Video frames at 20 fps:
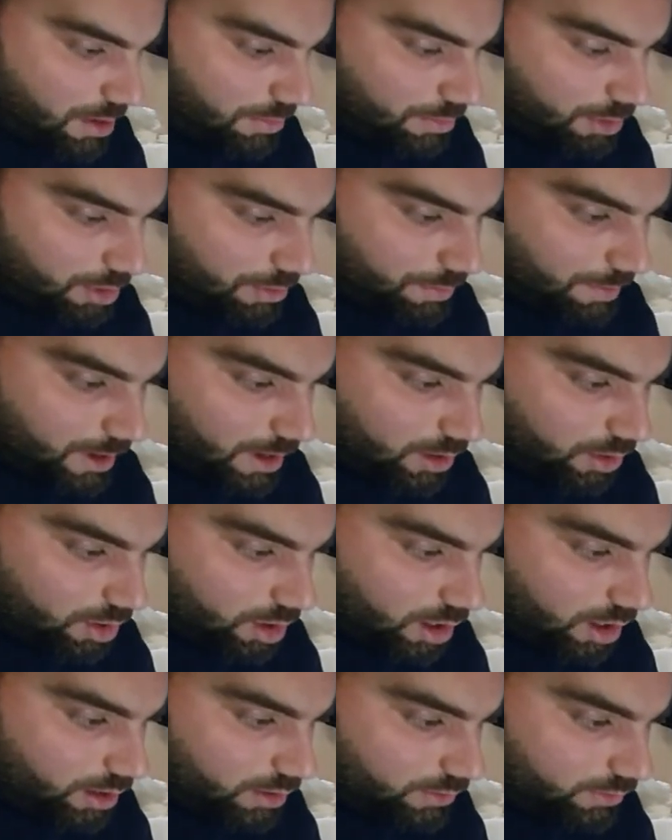
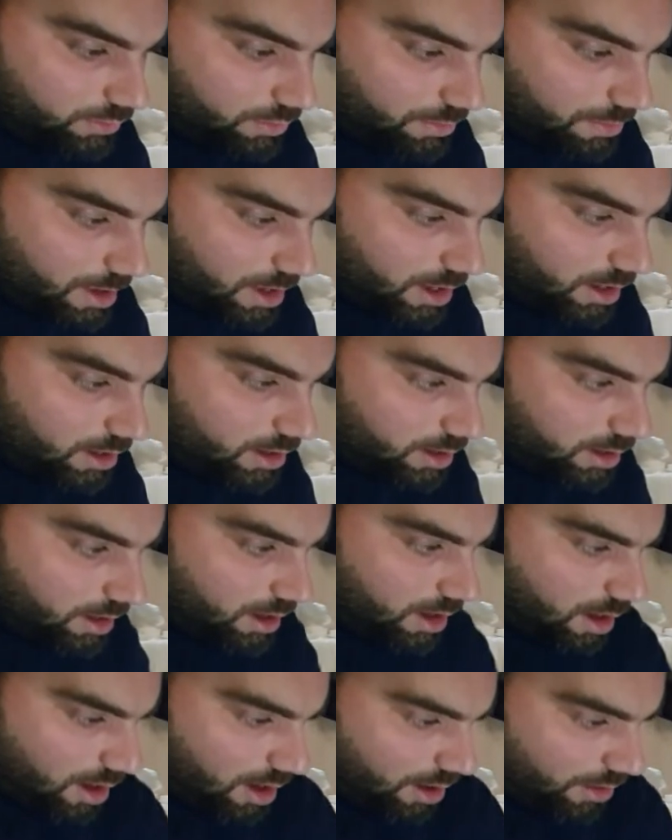propeller to make
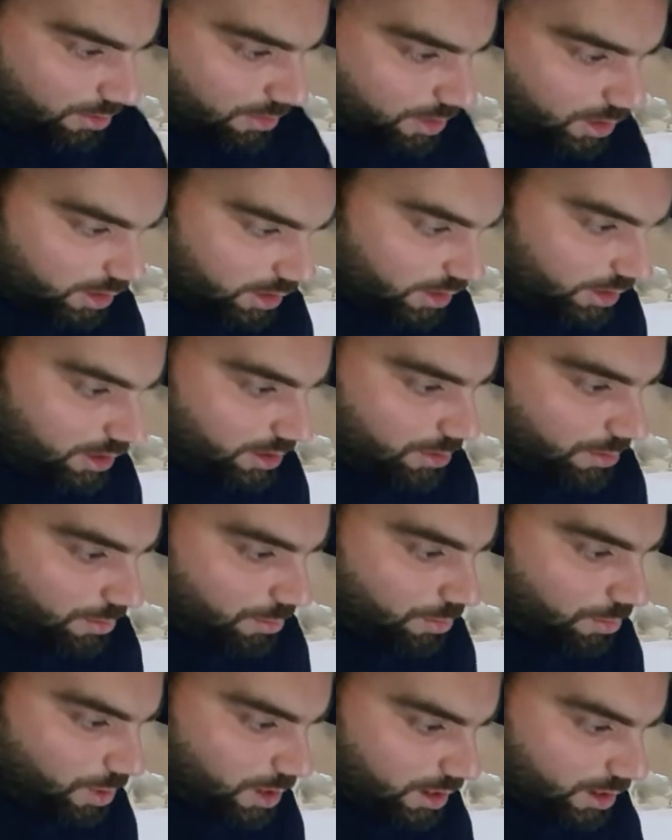a really
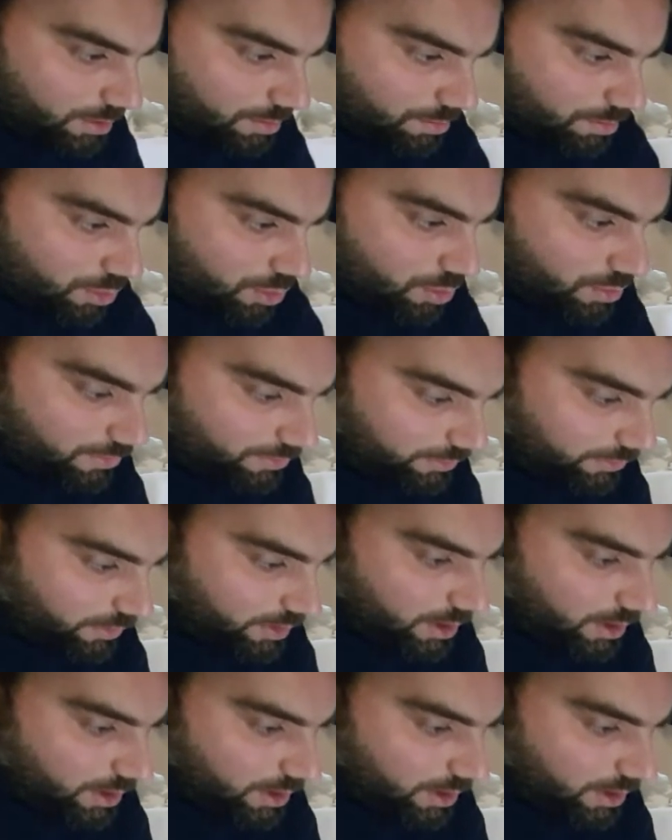weird move.